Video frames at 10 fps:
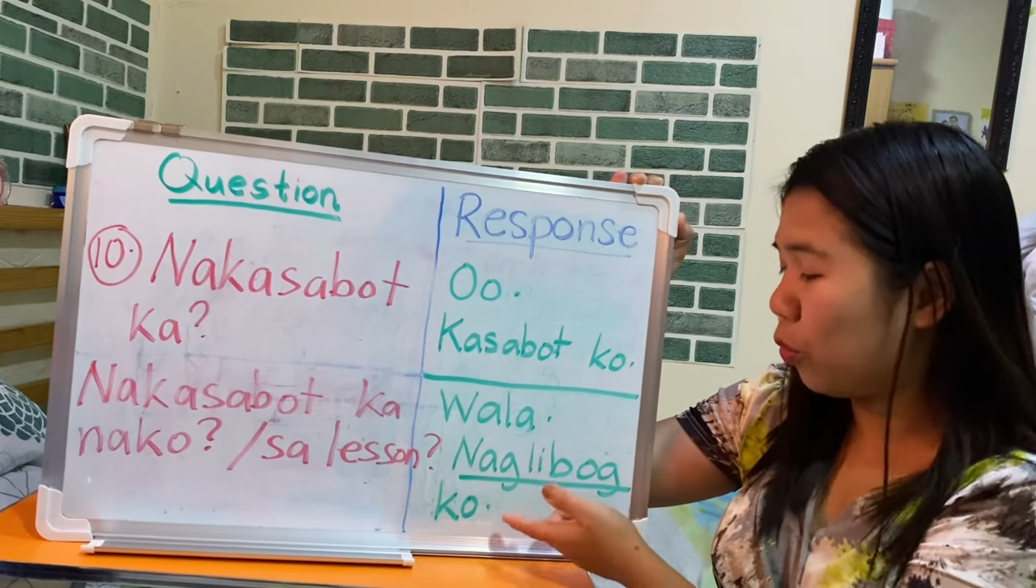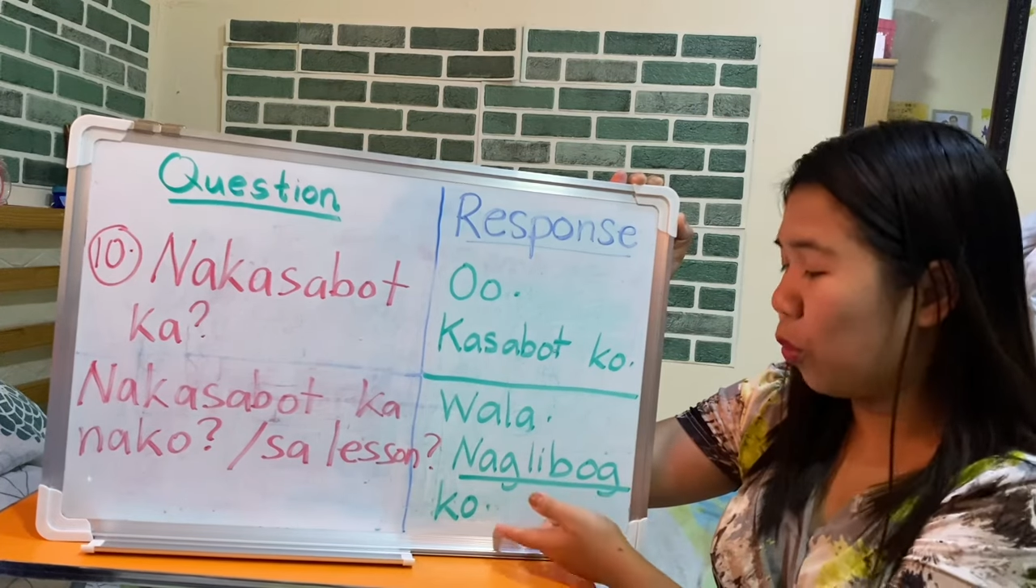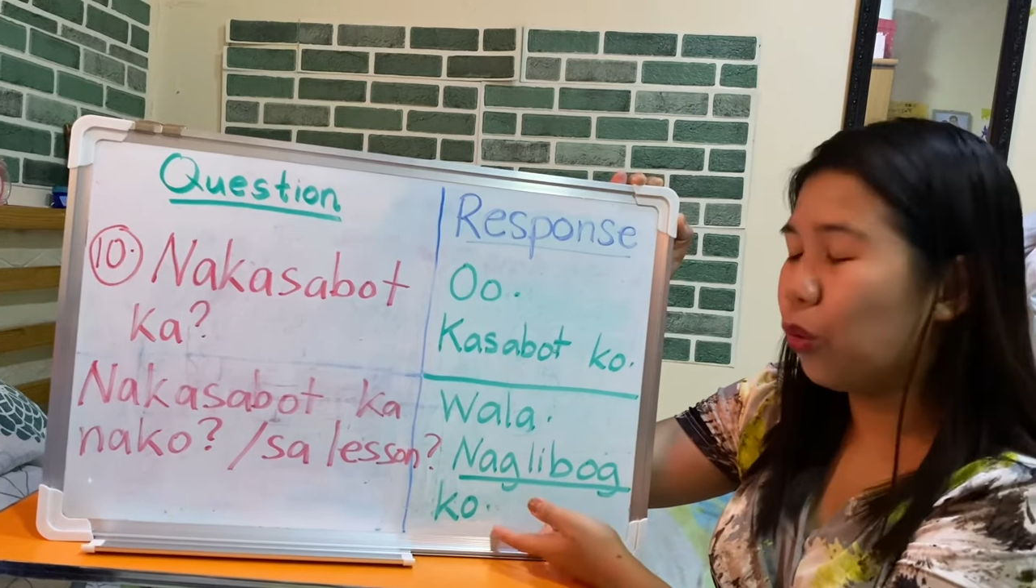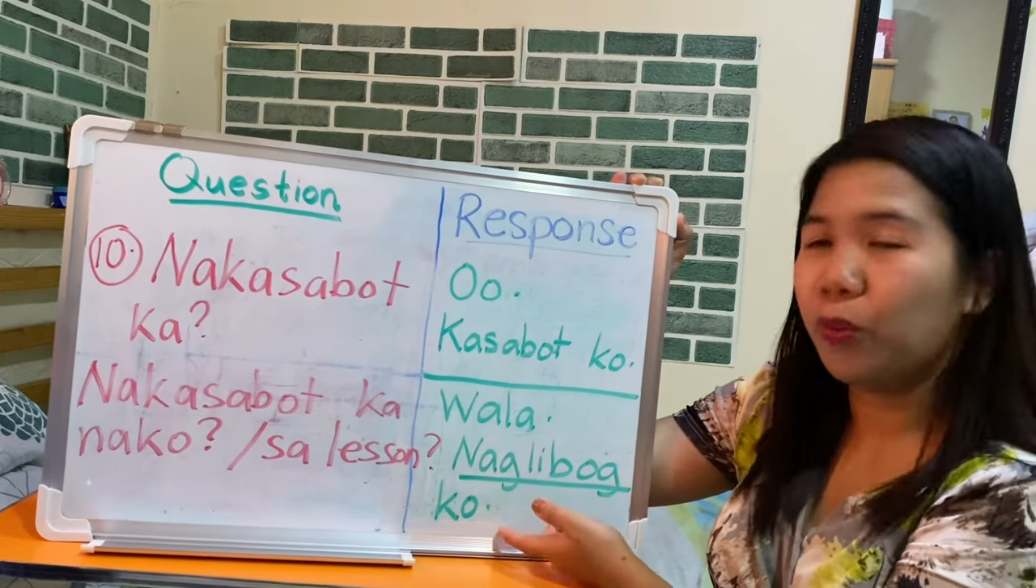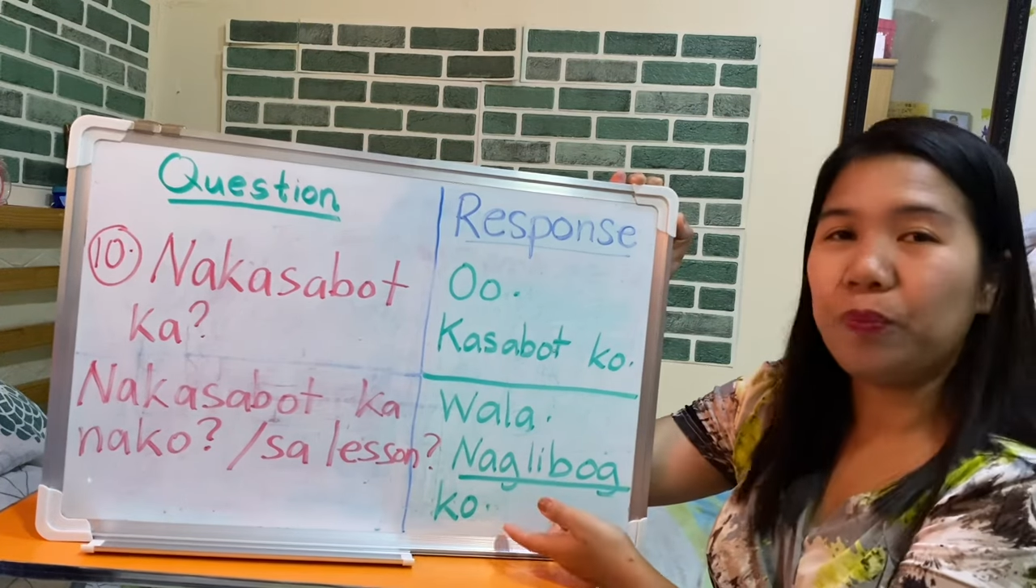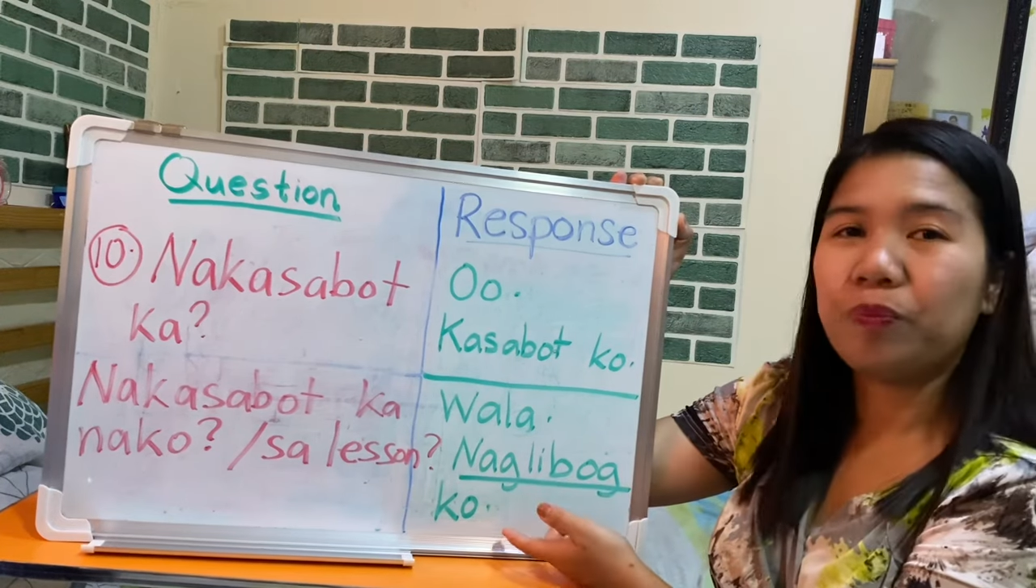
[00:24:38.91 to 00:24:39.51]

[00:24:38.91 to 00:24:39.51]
ko.